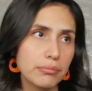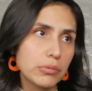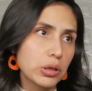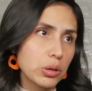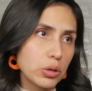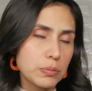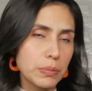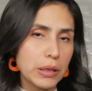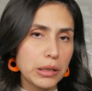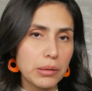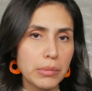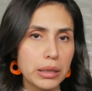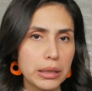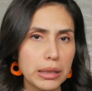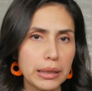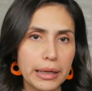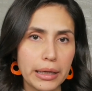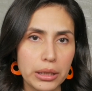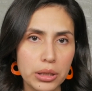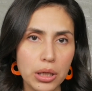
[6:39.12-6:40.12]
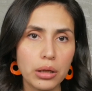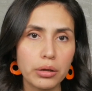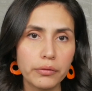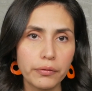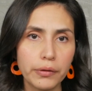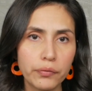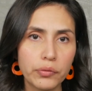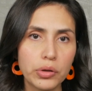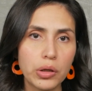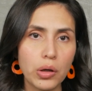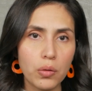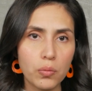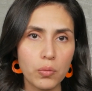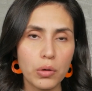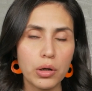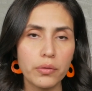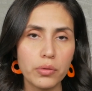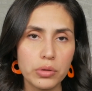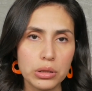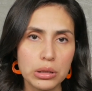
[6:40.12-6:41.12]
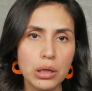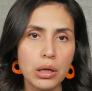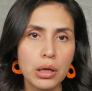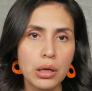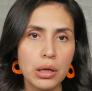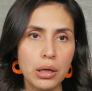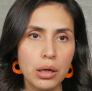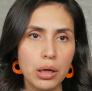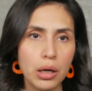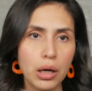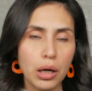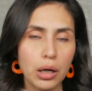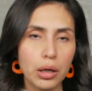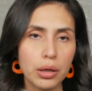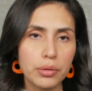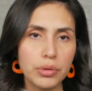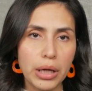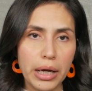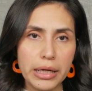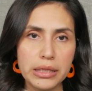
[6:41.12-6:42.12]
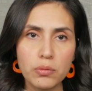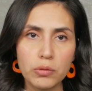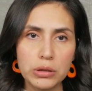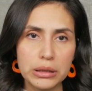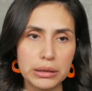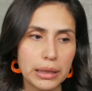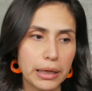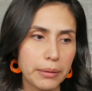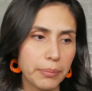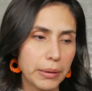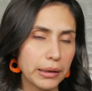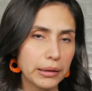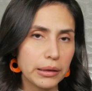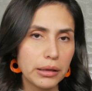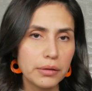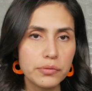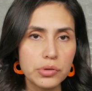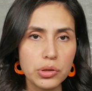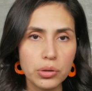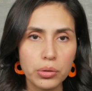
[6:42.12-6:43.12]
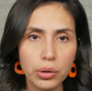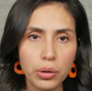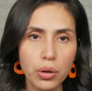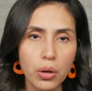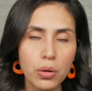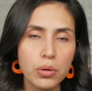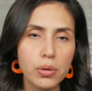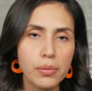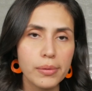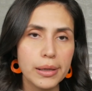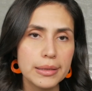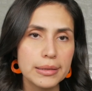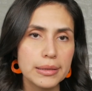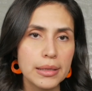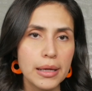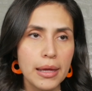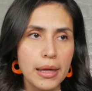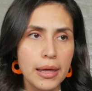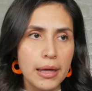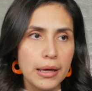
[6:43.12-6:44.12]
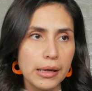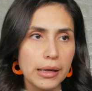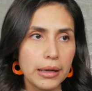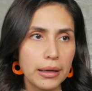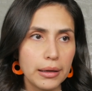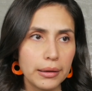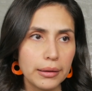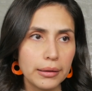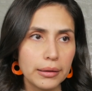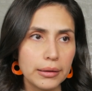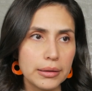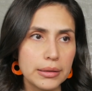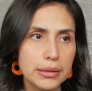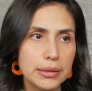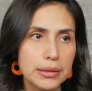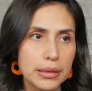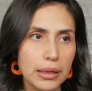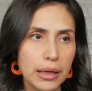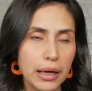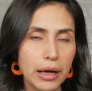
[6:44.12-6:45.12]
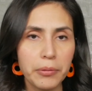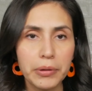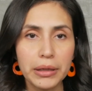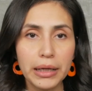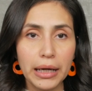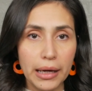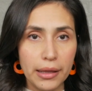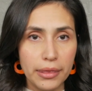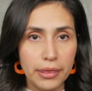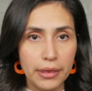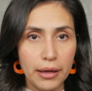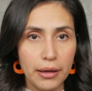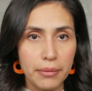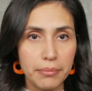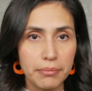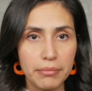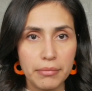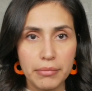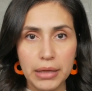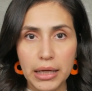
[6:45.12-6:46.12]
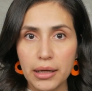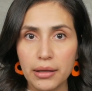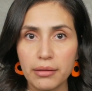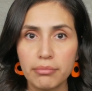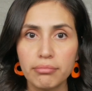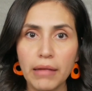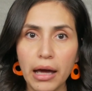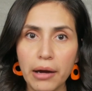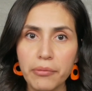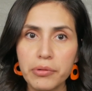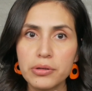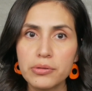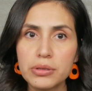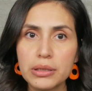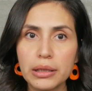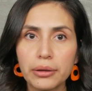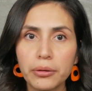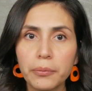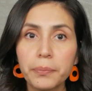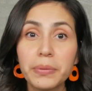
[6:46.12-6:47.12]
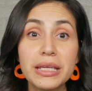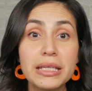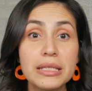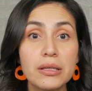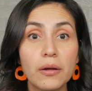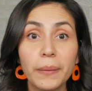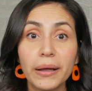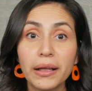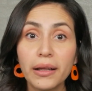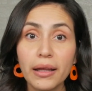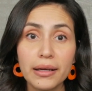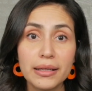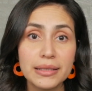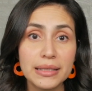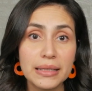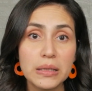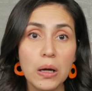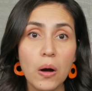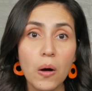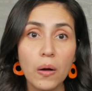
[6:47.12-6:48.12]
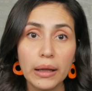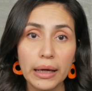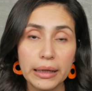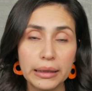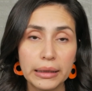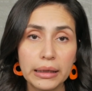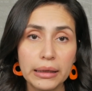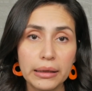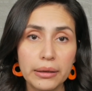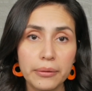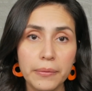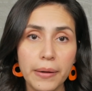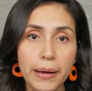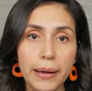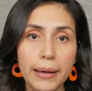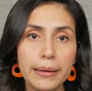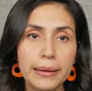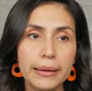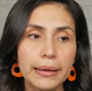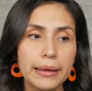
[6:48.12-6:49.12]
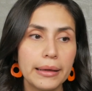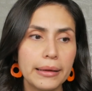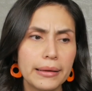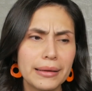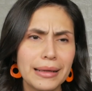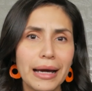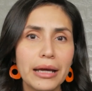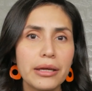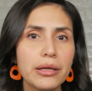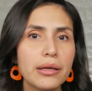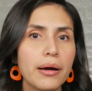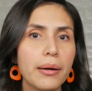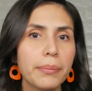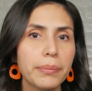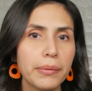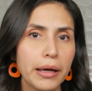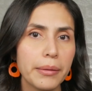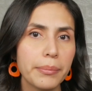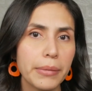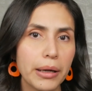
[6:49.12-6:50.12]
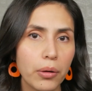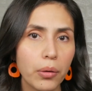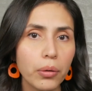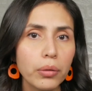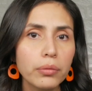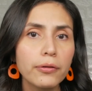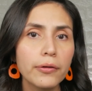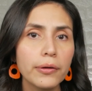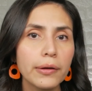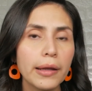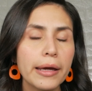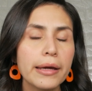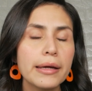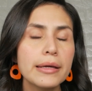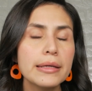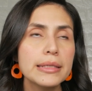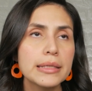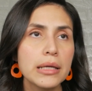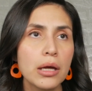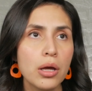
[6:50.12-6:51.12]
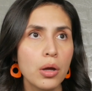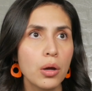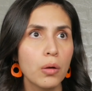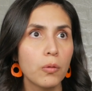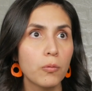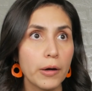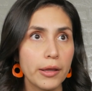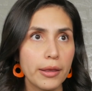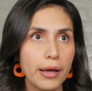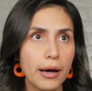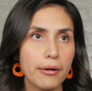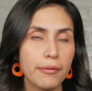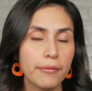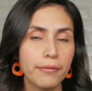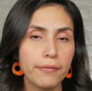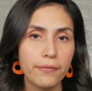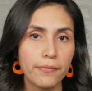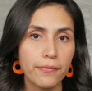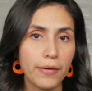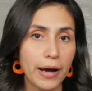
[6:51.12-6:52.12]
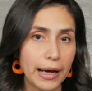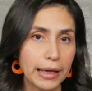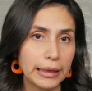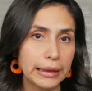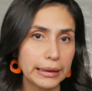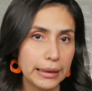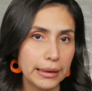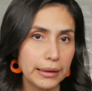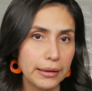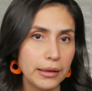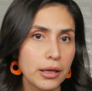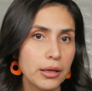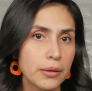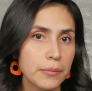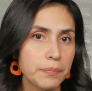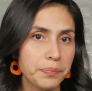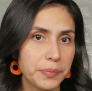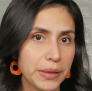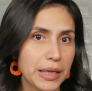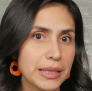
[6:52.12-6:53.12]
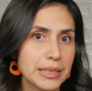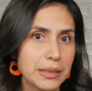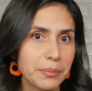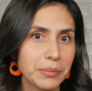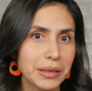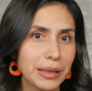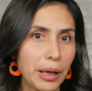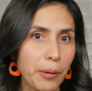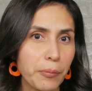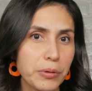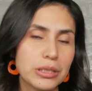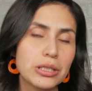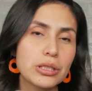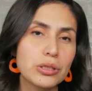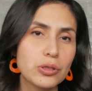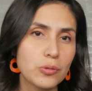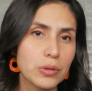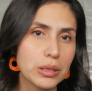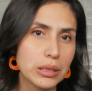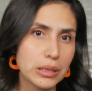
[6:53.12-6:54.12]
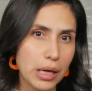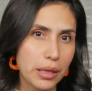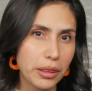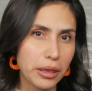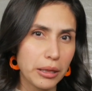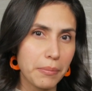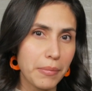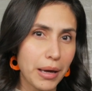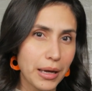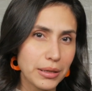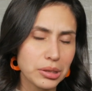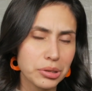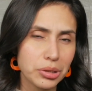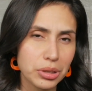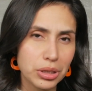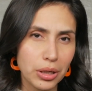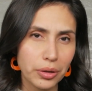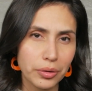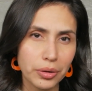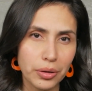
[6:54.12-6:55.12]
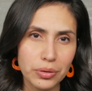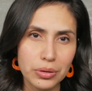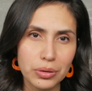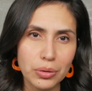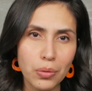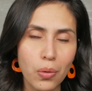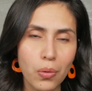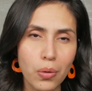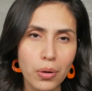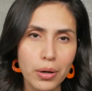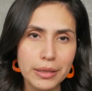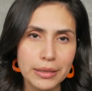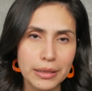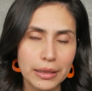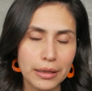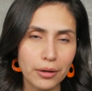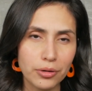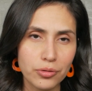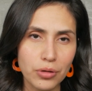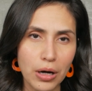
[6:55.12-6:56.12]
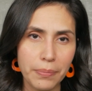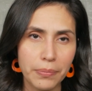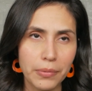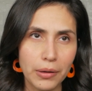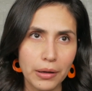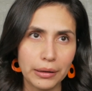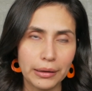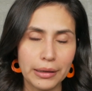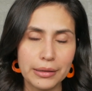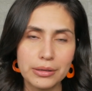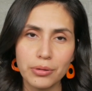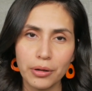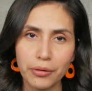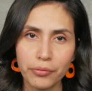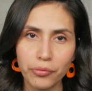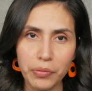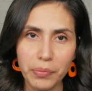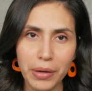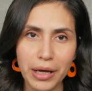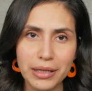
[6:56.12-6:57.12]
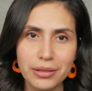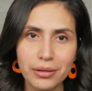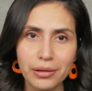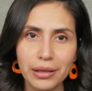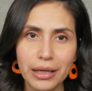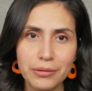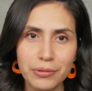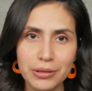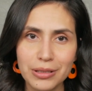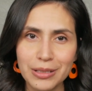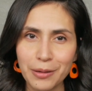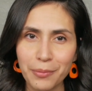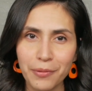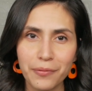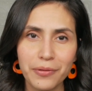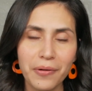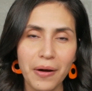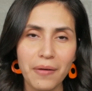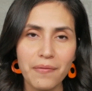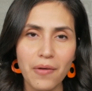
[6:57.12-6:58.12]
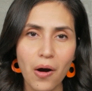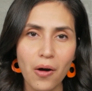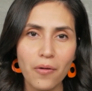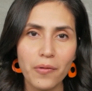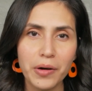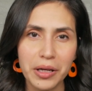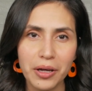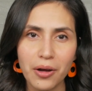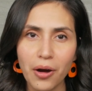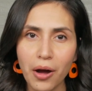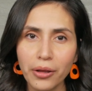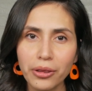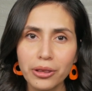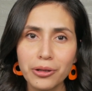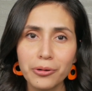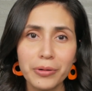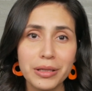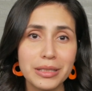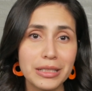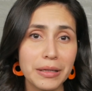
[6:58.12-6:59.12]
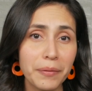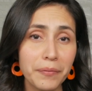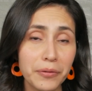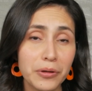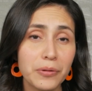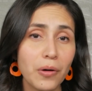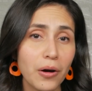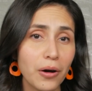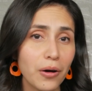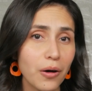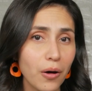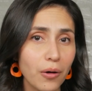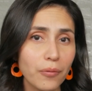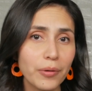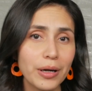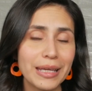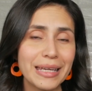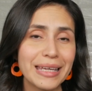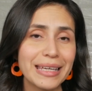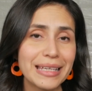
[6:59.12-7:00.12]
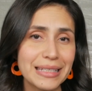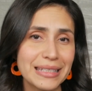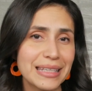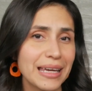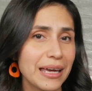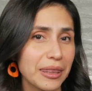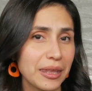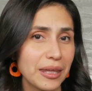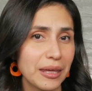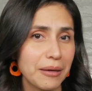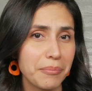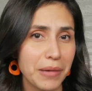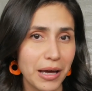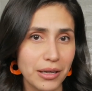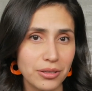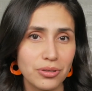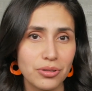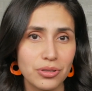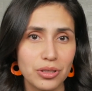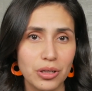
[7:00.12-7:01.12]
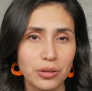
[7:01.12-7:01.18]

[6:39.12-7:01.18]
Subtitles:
spend the money, like $1.50 on one of those nice ones like by Leafgel or Kokoist, and I would cut them. And I would use a little piece on my client because that's all I needed, right? And I apply my overlays without filing. That's something that we teach you inside the Master Gel Nails course. And I'll drop a link to our free masterclass, which some of you have already gone through, and some of you are already inside the Master Gel